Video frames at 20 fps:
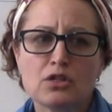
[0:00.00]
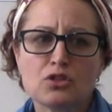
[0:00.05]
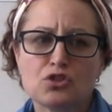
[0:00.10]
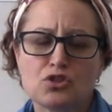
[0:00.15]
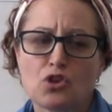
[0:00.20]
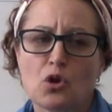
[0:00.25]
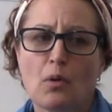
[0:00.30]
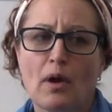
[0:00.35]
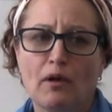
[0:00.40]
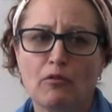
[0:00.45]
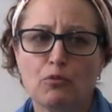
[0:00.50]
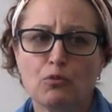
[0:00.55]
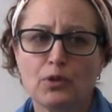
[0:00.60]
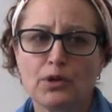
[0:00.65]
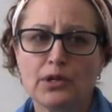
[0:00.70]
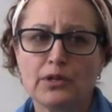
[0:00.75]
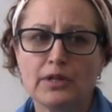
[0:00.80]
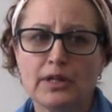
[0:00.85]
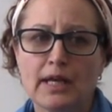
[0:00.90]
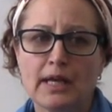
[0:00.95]
So I
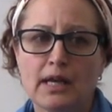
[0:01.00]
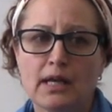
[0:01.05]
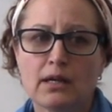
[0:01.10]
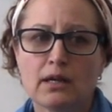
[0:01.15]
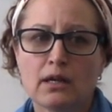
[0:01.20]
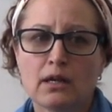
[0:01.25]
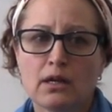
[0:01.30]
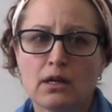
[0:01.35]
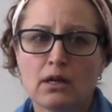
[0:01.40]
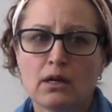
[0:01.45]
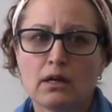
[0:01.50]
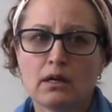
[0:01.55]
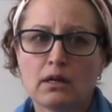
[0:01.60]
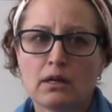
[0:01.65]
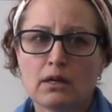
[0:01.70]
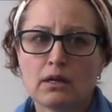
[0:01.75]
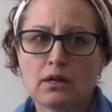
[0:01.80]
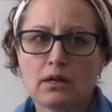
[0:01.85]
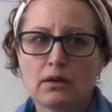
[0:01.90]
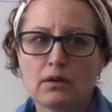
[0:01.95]
really,
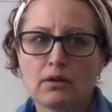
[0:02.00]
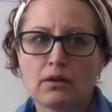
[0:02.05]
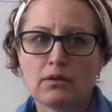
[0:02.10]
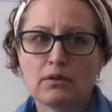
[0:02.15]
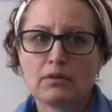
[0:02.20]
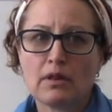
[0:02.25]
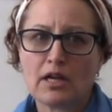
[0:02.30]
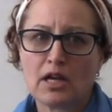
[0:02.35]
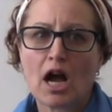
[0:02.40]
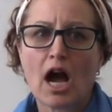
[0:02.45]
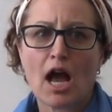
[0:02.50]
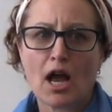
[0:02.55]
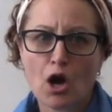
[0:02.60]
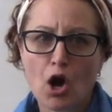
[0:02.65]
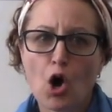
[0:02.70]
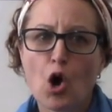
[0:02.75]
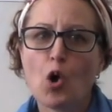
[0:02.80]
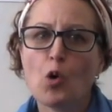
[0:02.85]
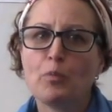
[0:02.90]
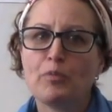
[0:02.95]
like, I
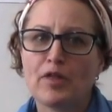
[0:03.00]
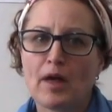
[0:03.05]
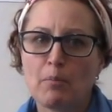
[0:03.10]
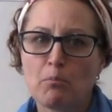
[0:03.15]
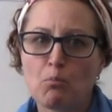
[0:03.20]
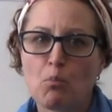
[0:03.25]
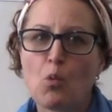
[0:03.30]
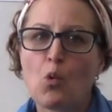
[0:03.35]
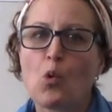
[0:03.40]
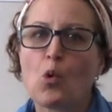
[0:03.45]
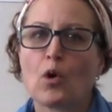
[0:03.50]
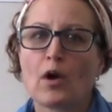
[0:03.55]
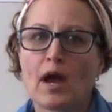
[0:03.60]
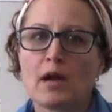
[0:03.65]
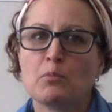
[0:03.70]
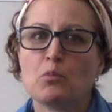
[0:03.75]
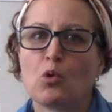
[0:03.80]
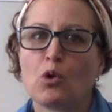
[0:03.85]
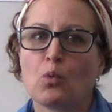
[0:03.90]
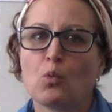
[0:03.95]
hope that more
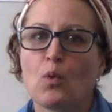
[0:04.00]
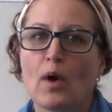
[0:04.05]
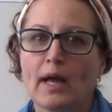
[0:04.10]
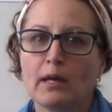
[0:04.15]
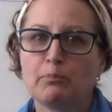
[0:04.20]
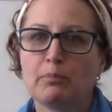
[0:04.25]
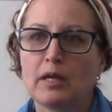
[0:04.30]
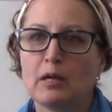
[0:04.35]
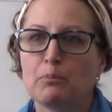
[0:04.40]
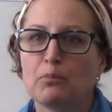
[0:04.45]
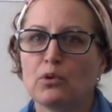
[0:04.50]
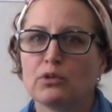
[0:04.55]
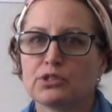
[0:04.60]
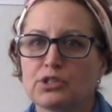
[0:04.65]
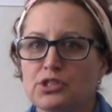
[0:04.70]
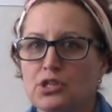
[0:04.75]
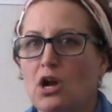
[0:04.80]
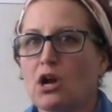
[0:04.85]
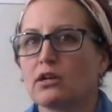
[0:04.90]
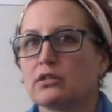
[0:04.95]
and more white people
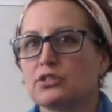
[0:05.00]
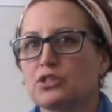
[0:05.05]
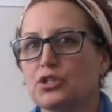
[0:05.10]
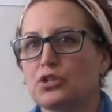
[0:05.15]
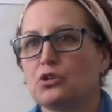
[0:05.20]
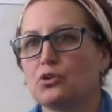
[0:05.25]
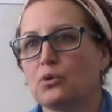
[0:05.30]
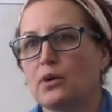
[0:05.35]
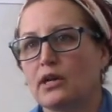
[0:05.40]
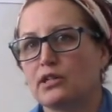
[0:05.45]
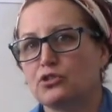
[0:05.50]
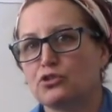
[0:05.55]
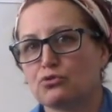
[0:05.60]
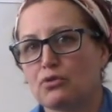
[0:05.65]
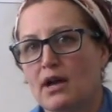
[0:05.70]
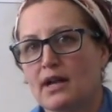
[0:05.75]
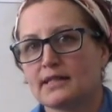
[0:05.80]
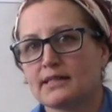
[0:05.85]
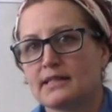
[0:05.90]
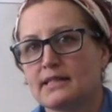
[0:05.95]
start to
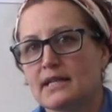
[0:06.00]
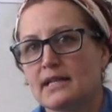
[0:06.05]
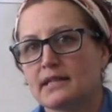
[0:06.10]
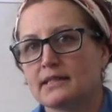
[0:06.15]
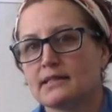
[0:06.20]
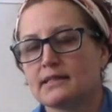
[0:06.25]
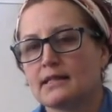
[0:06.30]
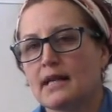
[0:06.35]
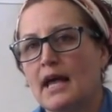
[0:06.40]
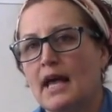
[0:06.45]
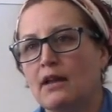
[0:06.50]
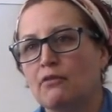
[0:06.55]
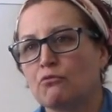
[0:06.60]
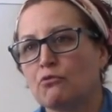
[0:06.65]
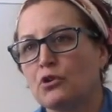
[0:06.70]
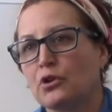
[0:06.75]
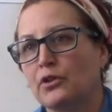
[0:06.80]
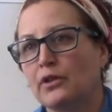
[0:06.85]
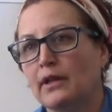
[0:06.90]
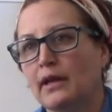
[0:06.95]
address this
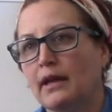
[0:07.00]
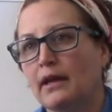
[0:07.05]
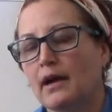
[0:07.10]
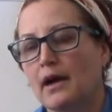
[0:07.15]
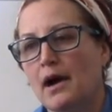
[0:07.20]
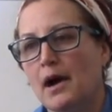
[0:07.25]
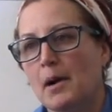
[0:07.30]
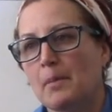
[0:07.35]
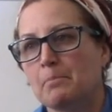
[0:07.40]
and really